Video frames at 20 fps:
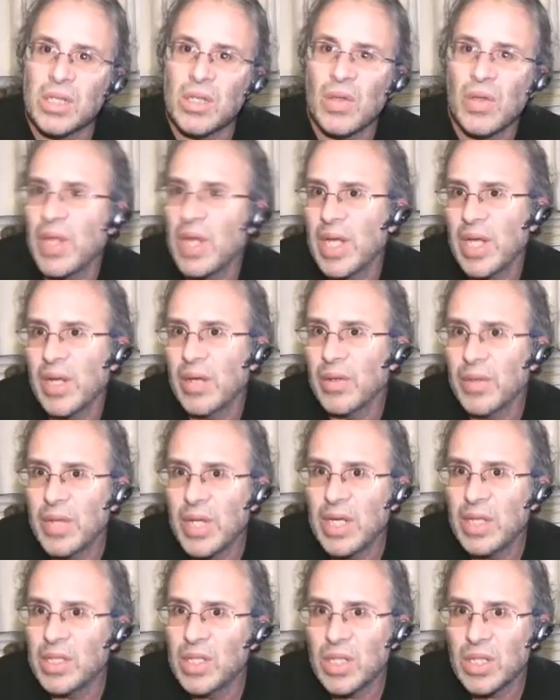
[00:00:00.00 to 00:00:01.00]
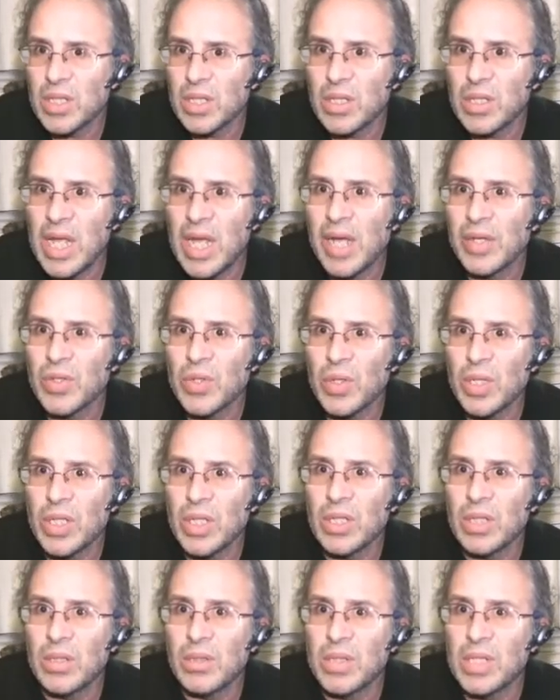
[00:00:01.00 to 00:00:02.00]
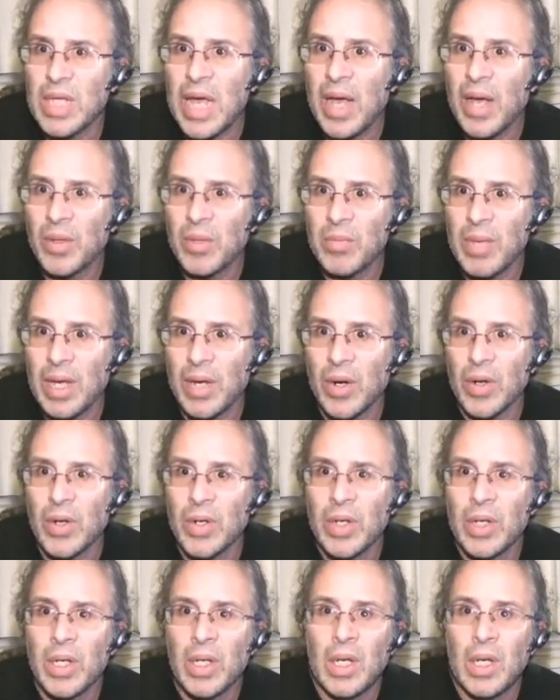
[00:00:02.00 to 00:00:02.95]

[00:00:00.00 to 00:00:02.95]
so they just naturally sound better.